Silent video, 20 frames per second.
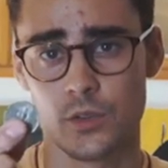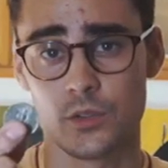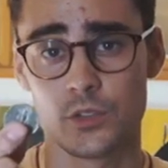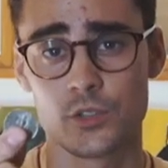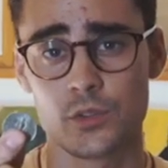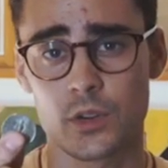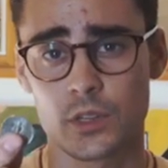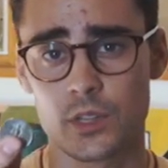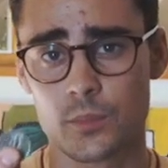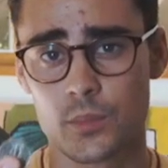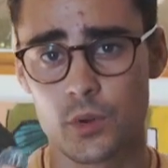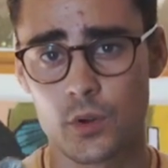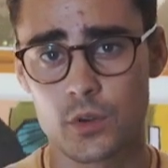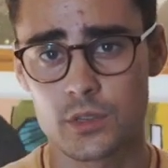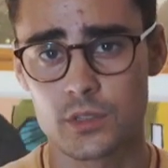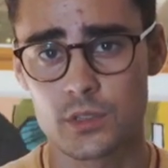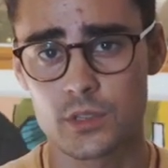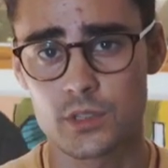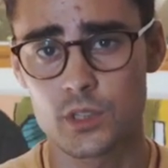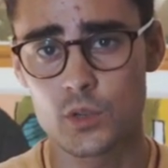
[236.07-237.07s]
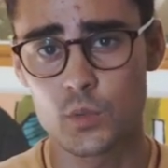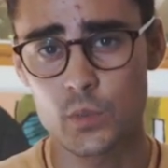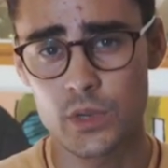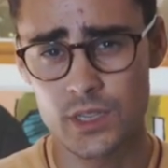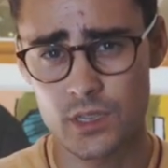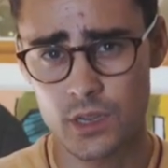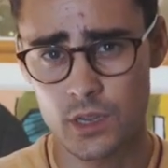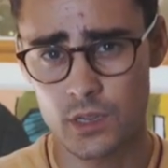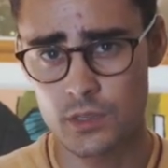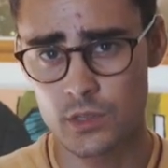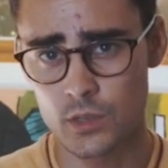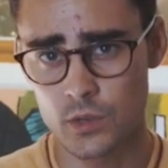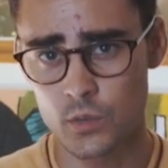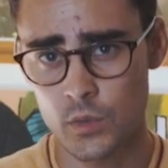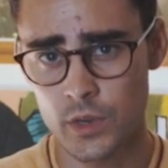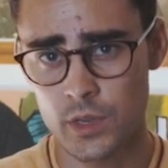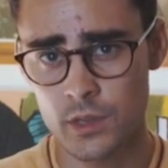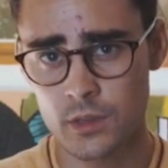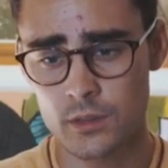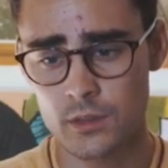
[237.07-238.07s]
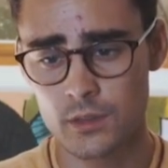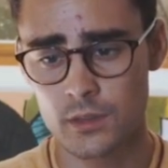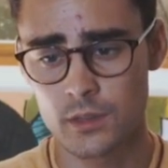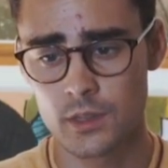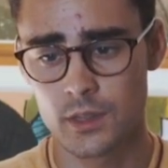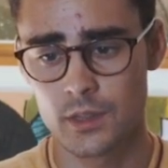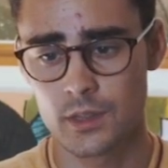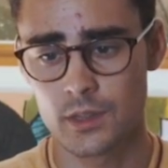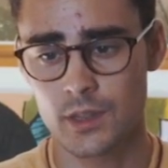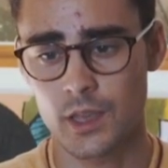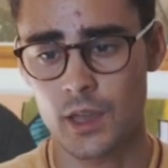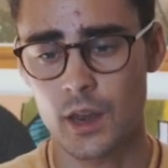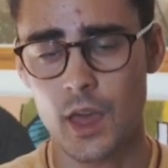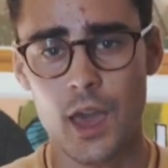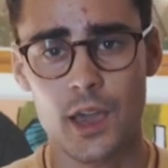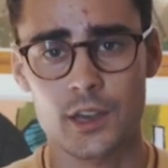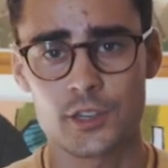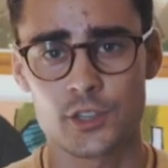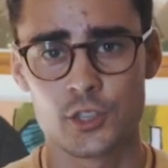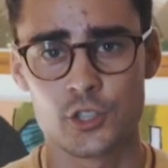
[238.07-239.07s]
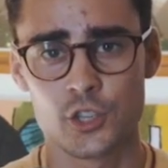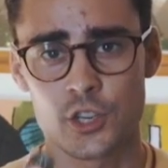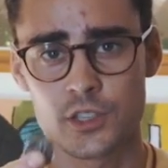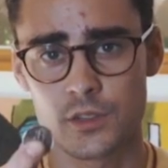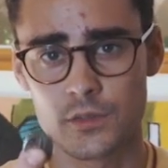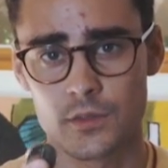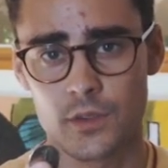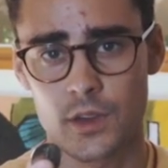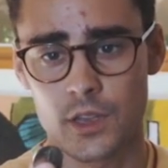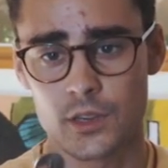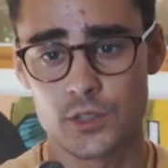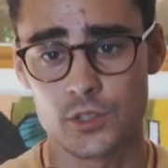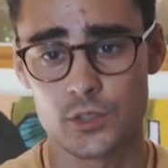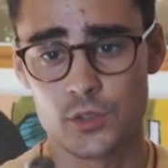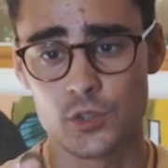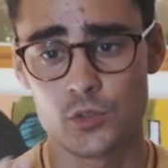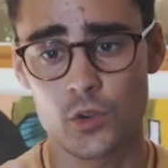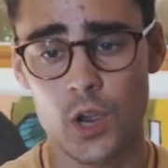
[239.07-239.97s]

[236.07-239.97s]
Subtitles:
you instruct the person to squeeze onto the ring, that action justifies you